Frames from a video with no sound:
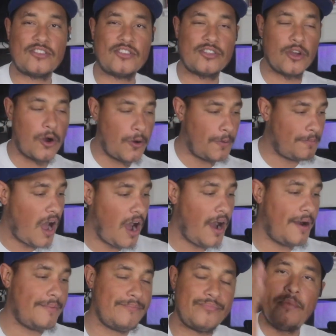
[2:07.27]
So
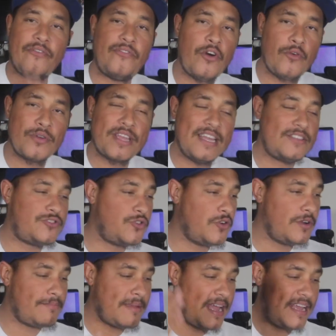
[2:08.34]
before we get
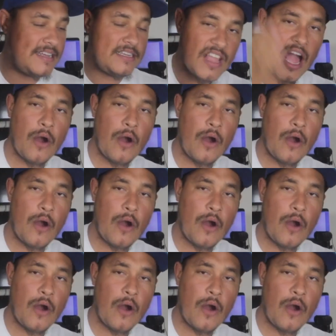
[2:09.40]
to it, man,